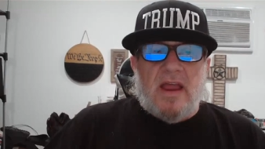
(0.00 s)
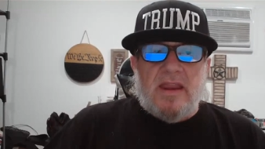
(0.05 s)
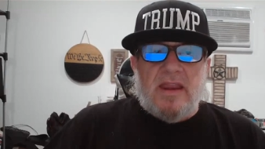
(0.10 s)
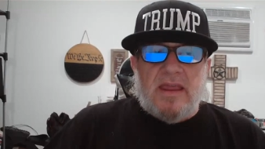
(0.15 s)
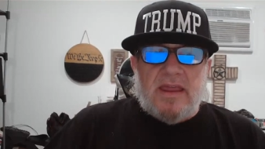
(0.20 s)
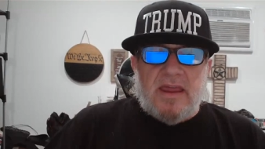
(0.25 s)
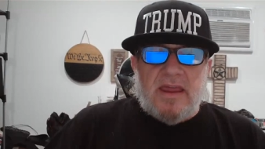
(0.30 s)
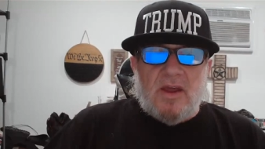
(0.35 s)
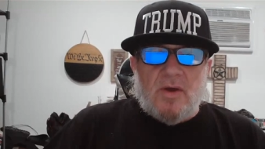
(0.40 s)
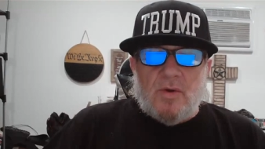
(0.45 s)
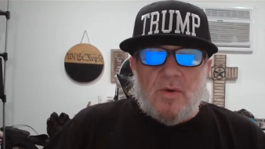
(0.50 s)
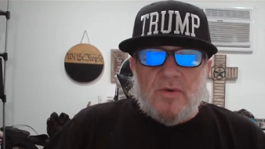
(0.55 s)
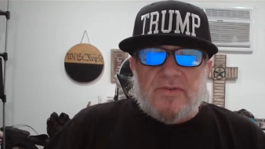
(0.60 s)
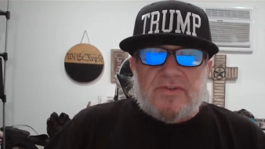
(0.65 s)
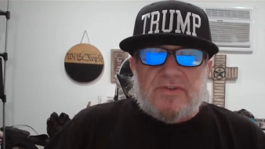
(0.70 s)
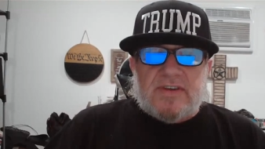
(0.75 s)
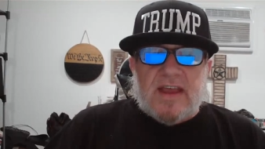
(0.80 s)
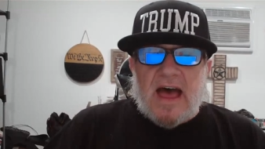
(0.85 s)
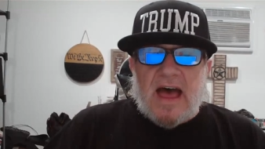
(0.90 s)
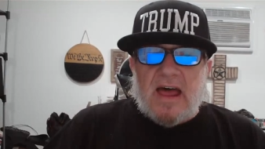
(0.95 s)
and he who
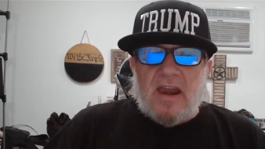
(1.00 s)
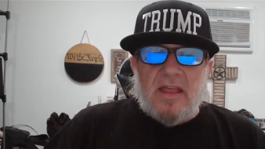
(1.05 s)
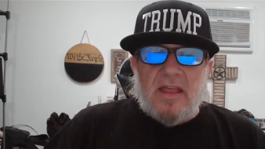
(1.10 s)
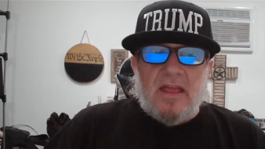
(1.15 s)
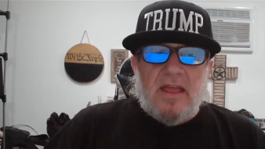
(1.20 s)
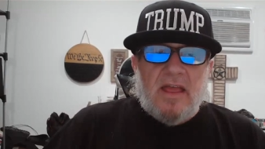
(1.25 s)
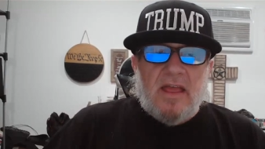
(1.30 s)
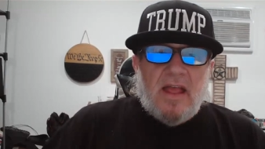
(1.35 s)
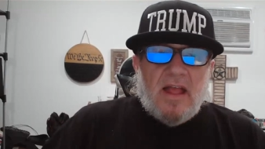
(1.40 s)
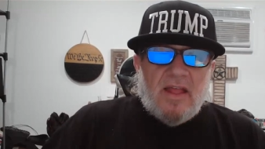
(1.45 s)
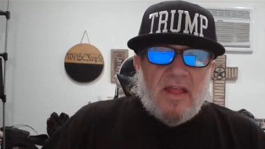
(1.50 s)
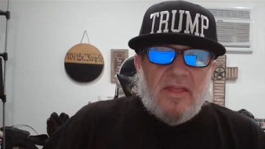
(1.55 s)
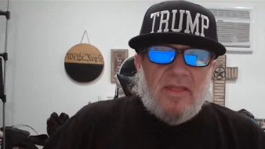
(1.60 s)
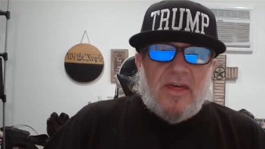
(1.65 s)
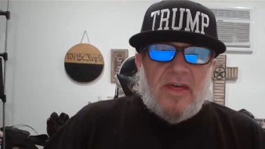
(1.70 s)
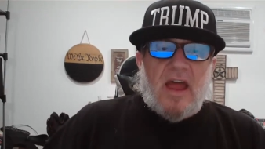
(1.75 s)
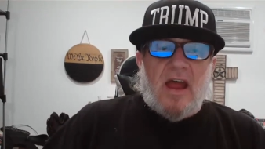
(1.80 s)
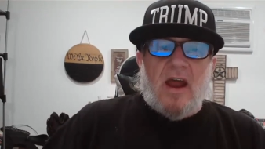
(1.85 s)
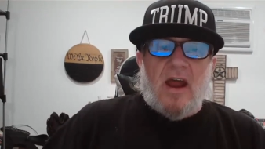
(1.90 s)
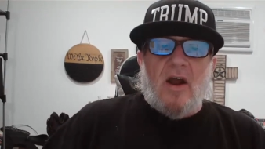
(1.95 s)
sat
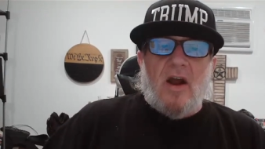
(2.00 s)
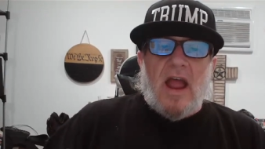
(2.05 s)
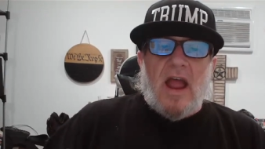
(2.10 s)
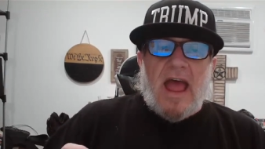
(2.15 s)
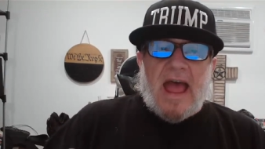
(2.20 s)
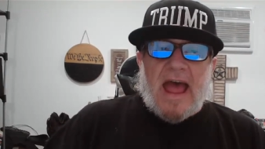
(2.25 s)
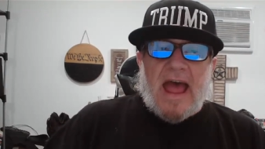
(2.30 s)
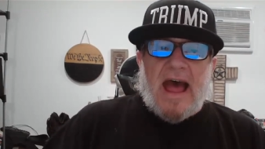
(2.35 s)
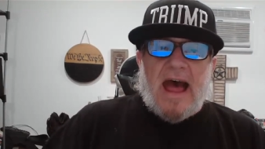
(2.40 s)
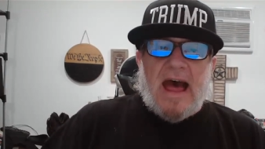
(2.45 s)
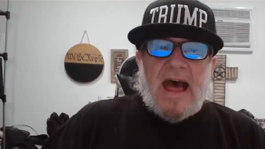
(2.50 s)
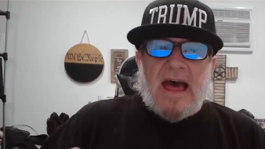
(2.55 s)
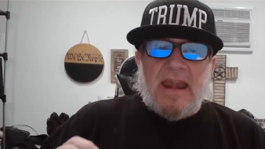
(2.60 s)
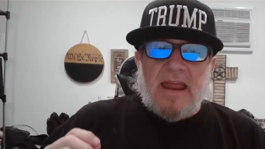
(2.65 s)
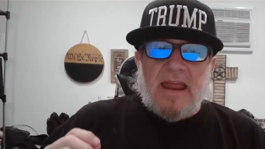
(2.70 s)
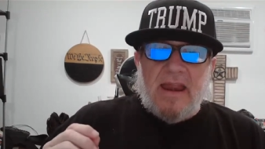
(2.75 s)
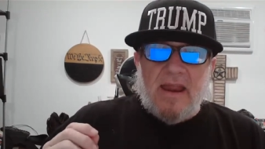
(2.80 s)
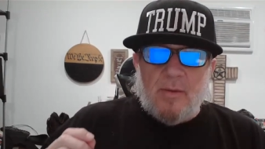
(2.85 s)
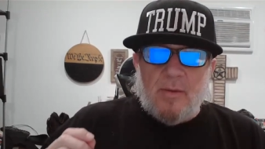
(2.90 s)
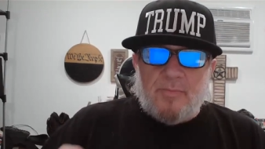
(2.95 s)
there had
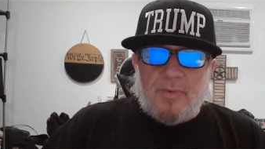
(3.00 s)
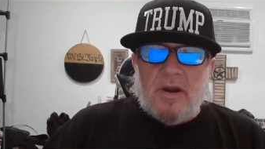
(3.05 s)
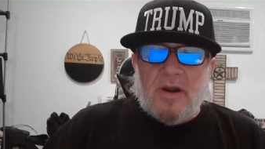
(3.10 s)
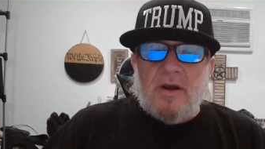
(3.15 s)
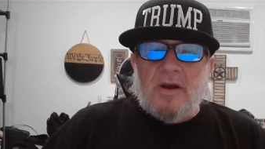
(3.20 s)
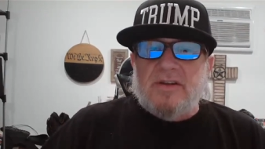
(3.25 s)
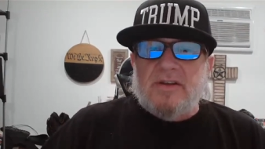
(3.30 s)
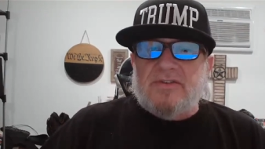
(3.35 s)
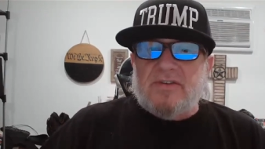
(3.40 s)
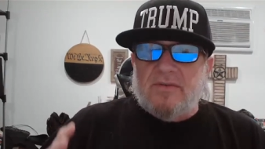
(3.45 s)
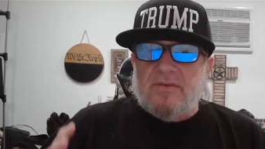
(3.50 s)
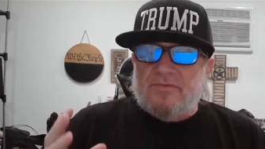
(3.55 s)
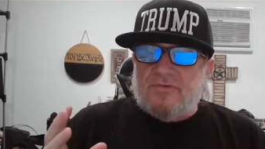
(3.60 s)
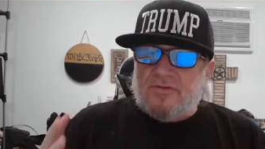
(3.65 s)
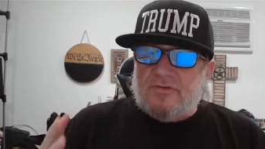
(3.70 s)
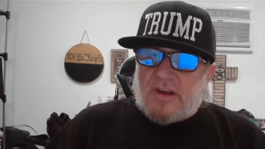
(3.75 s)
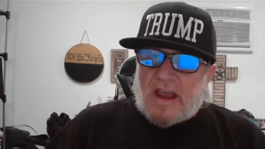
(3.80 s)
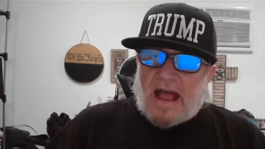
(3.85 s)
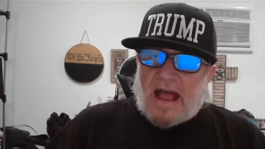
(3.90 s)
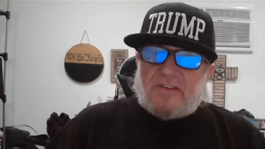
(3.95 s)
an appearance of
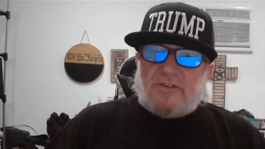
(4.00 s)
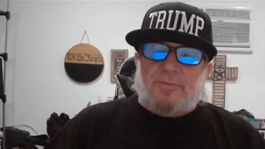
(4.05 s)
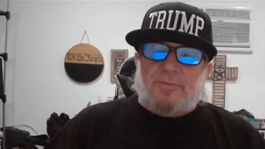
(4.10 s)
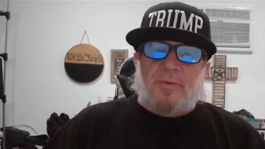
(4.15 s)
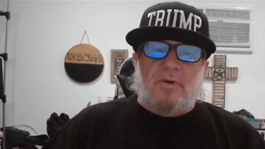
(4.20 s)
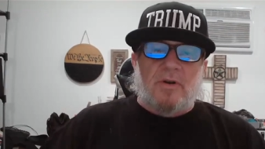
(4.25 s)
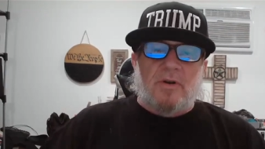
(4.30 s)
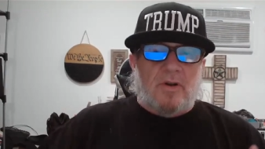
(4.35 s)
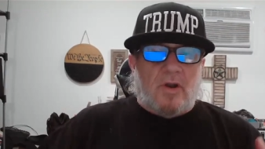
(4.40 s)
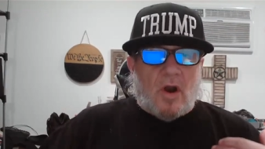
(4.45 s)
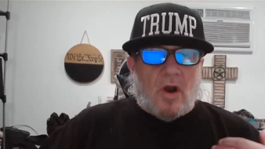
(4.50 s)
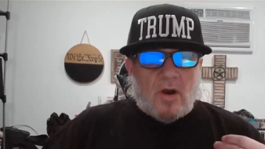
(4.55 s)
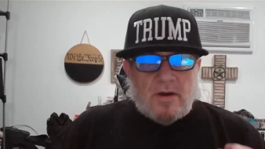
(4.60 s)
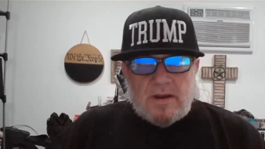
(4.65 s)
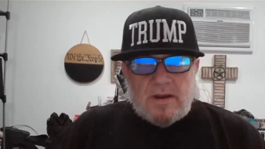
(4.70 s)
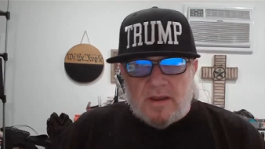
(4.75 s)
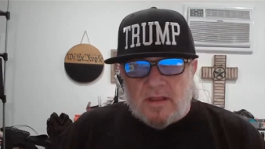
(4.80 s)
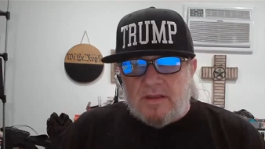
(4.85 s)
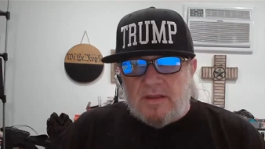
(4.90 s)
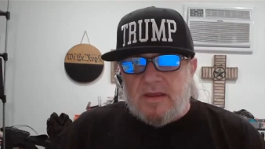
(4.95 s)
jasper and
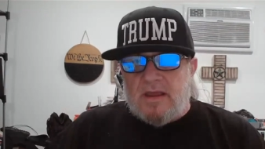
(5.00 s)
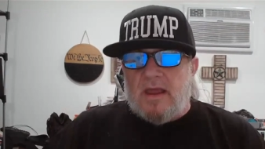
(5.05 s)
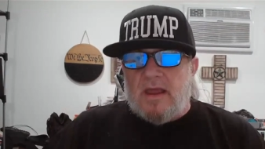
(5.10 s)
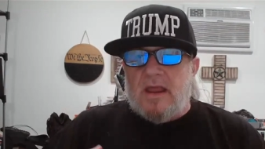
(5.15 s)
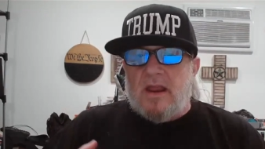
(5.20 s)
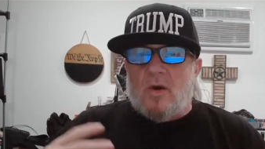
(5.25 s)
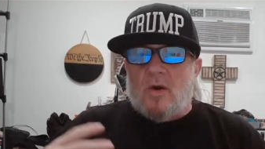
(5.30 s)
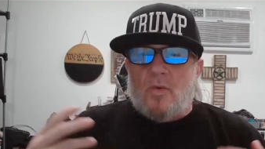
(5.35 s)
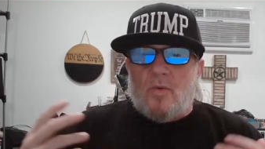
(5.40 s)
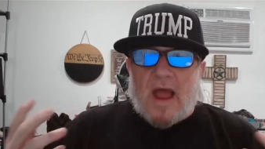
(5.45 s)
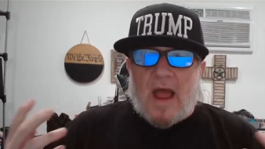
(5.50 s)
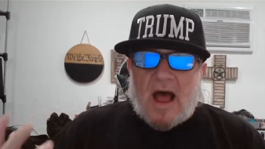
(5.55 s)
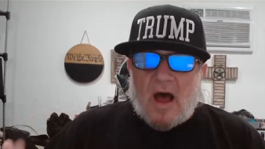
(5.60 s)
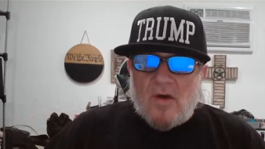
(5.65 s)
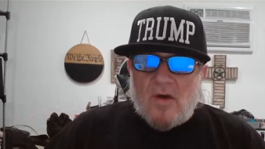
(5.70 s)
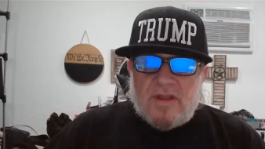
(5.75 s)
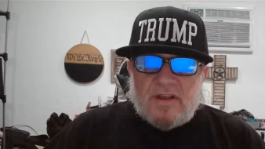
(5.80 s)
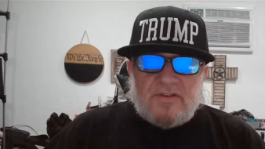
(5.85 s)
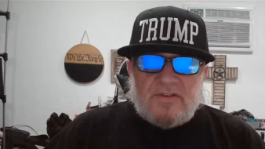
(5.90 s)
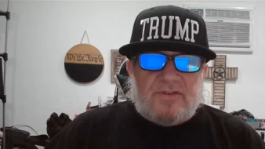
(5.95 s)
carnelian, and
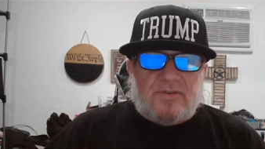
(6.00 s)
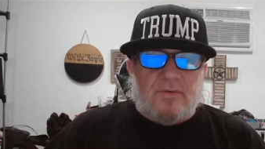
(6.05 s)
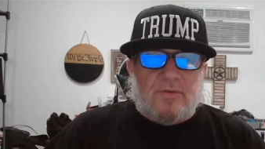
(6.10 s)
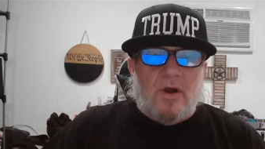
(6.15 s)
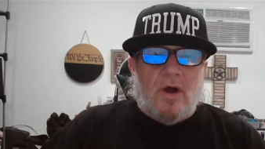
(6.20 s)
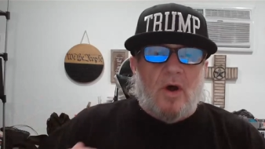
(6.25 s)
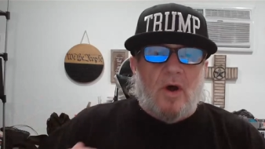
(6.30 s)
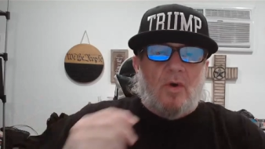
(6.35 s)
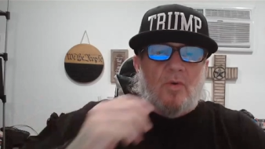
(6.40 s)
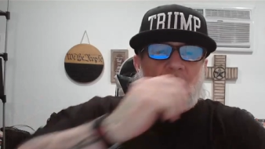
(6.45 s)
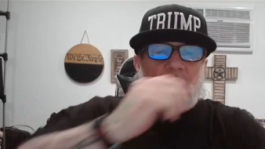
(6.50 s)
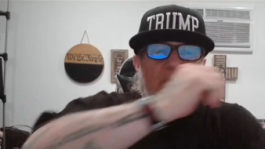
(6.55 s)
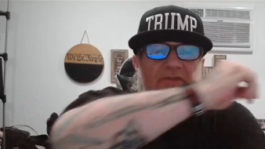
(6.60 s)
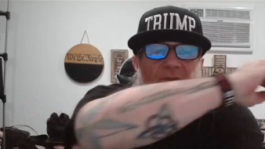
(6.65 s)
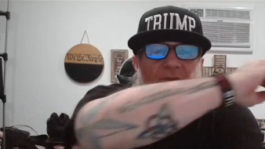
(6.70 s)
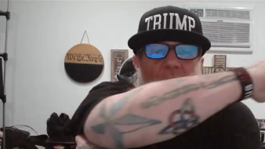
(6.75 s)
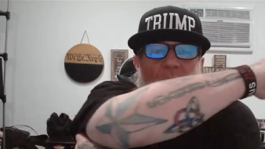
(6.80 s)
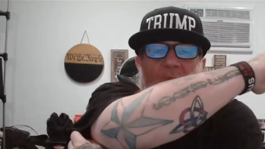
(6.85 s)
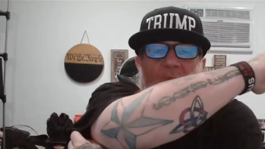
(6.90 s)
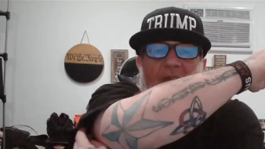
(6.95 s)
around his throne
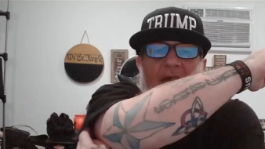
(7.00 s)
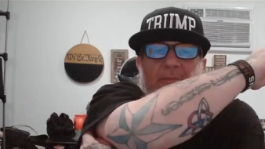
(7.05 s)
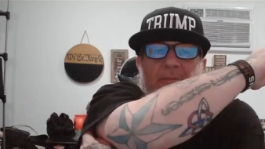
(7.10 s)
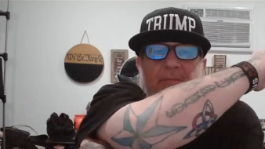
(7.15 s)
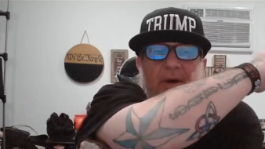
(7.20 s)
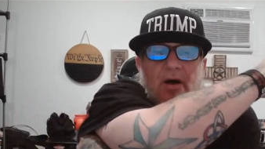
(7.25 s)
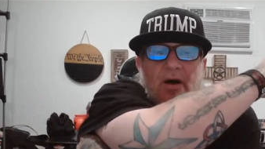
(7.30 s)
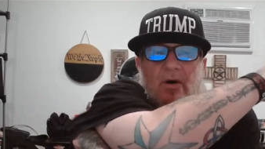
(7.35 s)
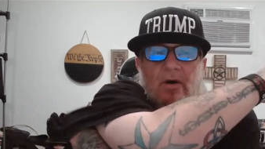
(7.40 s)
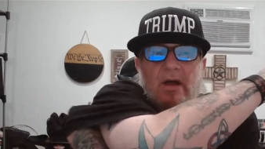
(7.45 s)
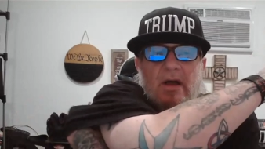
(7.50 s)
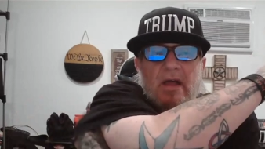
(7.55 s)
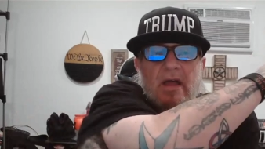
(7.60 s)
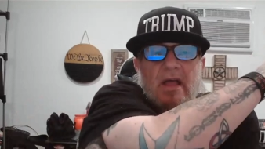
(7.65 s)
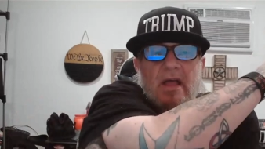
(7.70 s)
was a rainbow